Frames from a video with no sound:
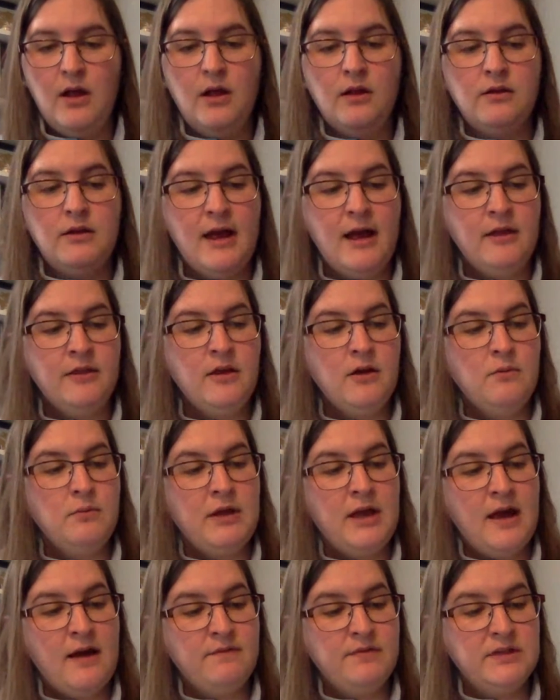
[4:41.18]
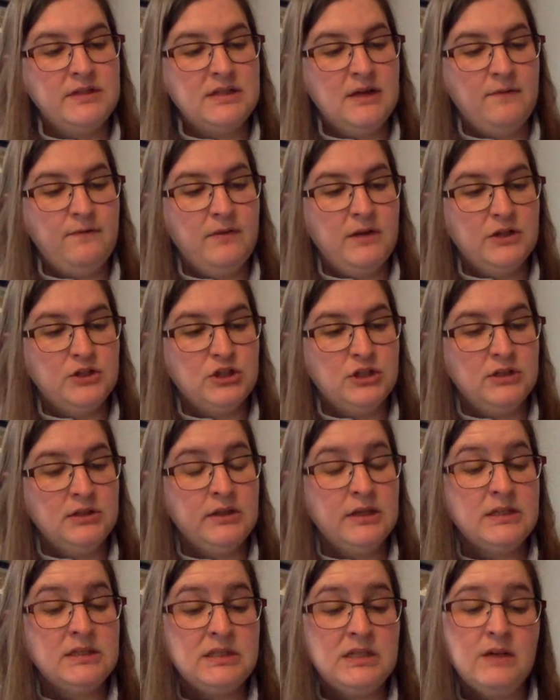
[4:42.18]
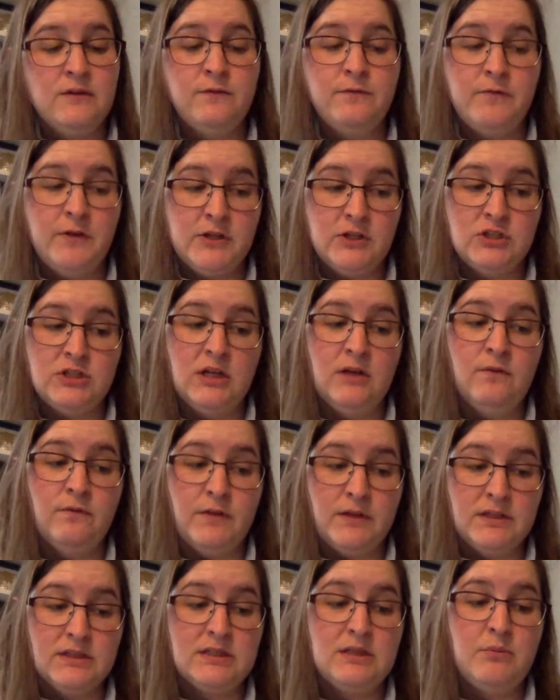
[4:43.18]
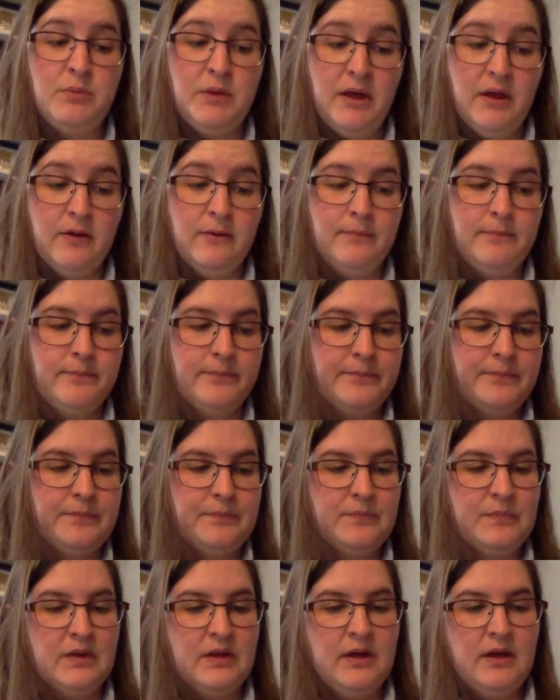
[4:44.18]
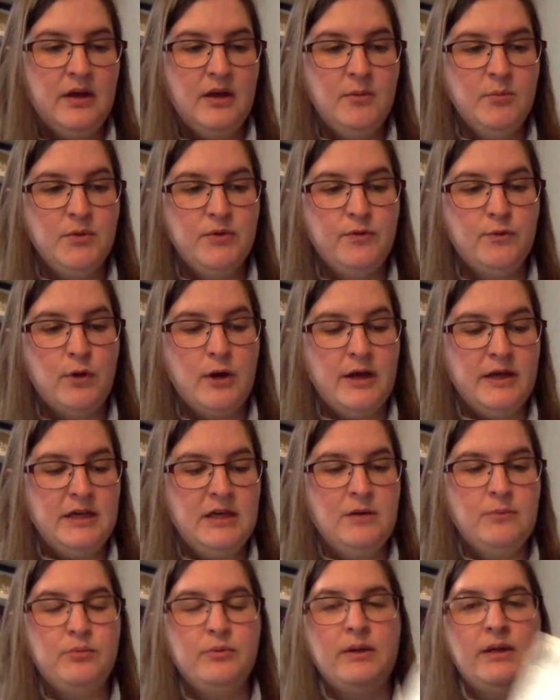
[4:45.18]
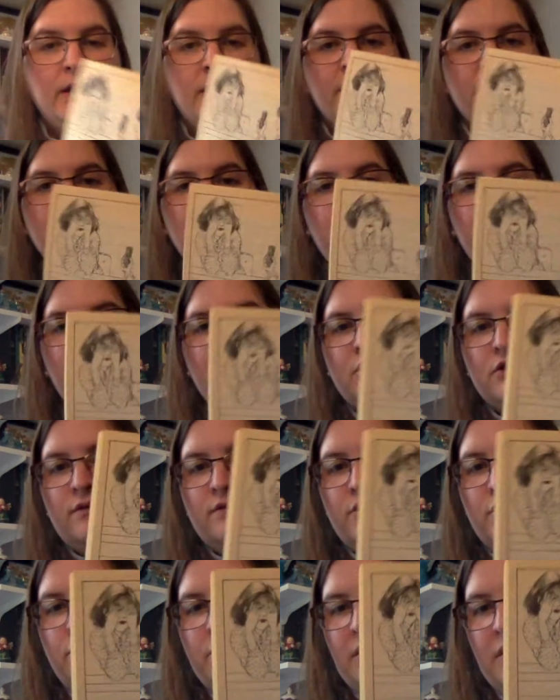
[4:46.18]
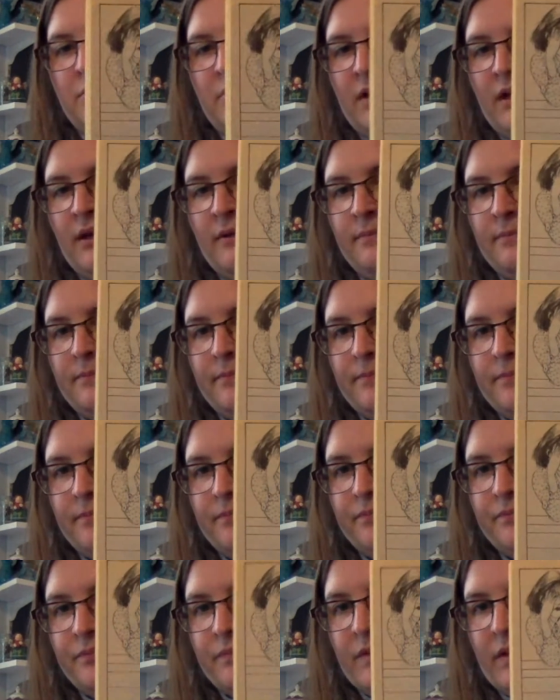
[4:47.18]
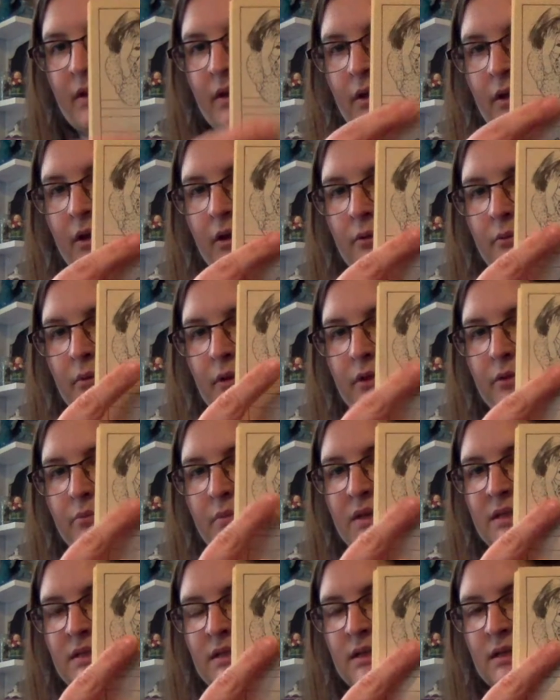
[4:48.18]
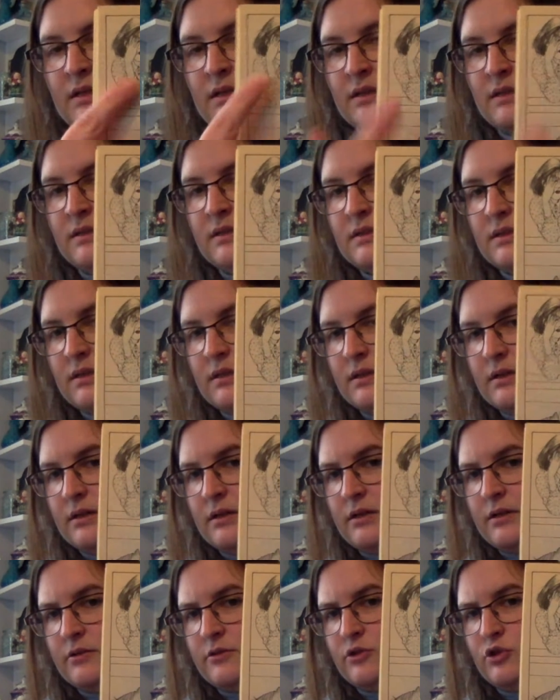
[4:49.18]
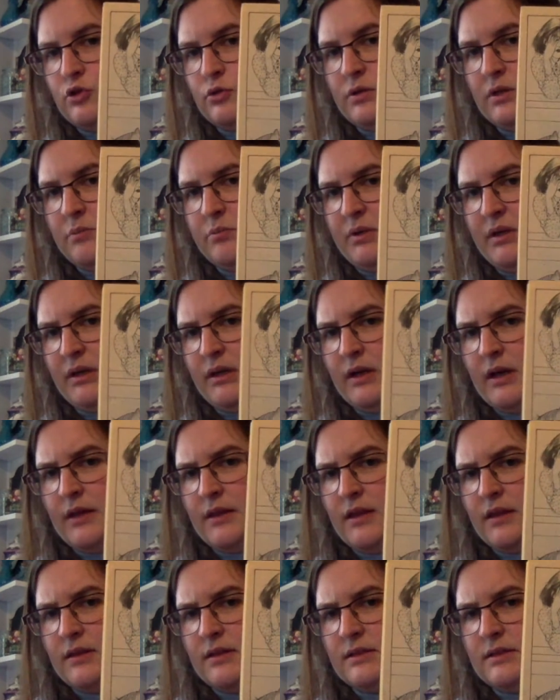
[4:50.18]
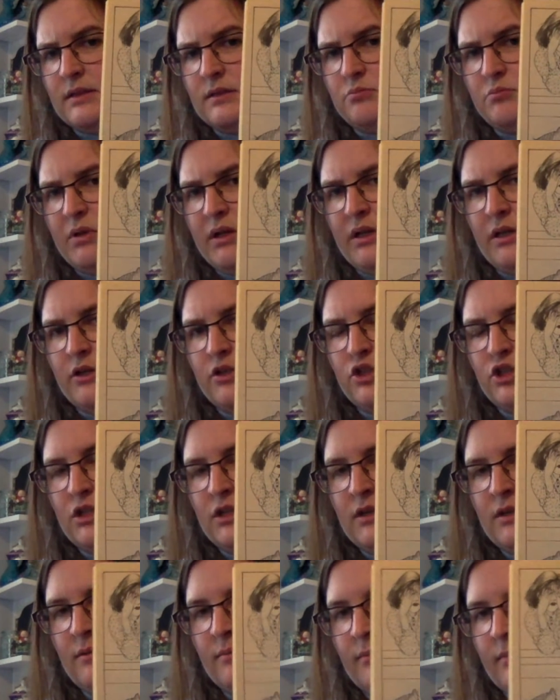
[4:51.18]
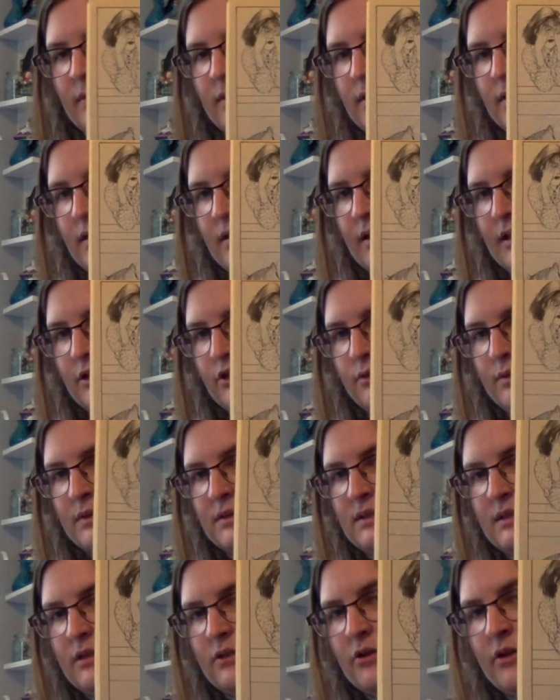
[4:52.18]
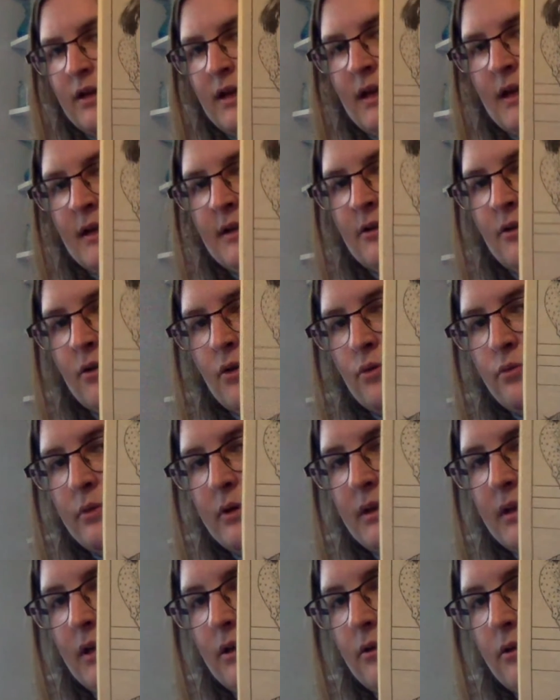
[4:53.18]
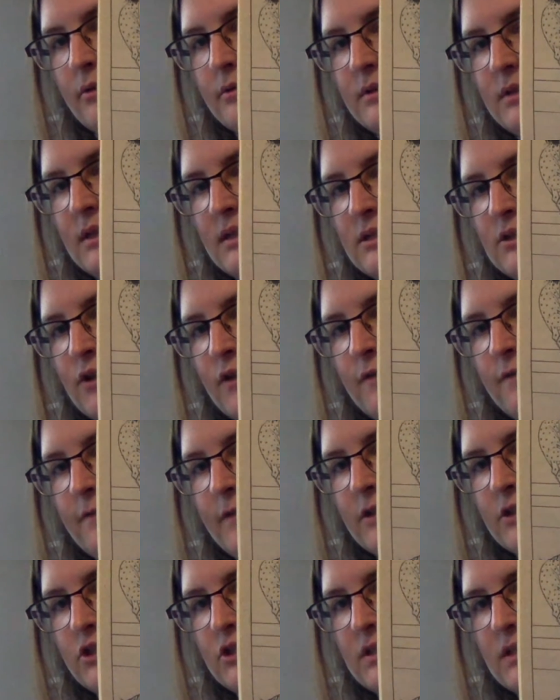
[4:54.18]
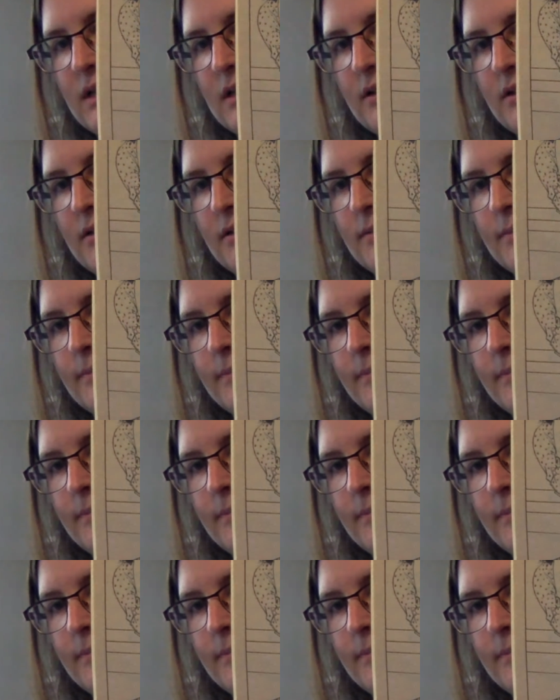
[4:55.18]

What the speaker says: Now that we have the definition, let's see if fish stick fits the bill. Before I keep reading, here's a picture of Junie B with Mrs. Junie B. I think this is Meanie Jim. And you can see in her hand, I'll go really close, is her fish stick.